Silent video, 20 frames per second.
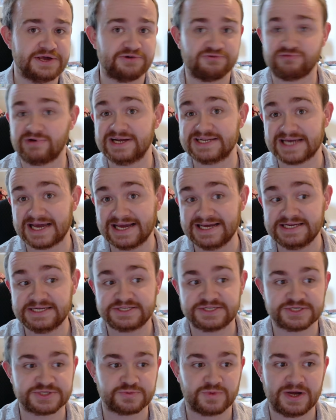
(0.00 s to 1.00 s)
Red
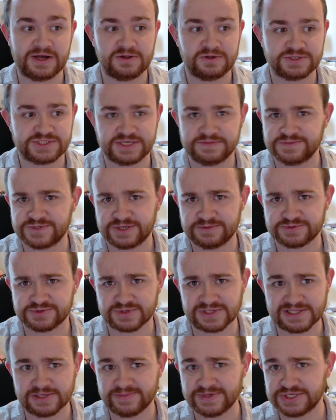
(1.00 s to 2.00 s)
Ace as well, sometimes a
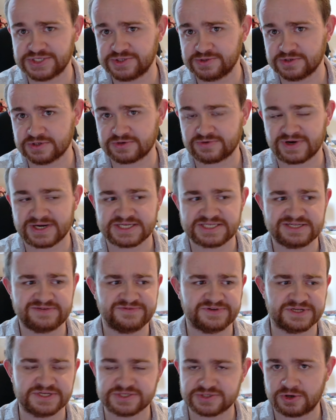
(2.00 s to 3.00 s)
little bit too aggressive,
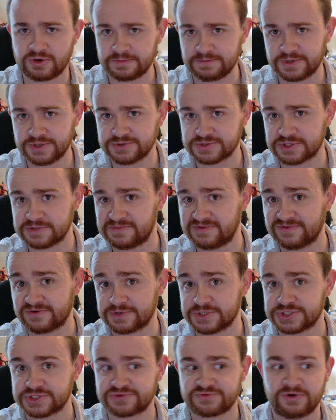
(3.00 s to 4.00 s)
and his combos can be
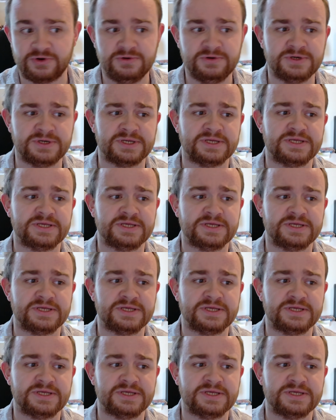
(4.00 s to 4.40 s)
very strong.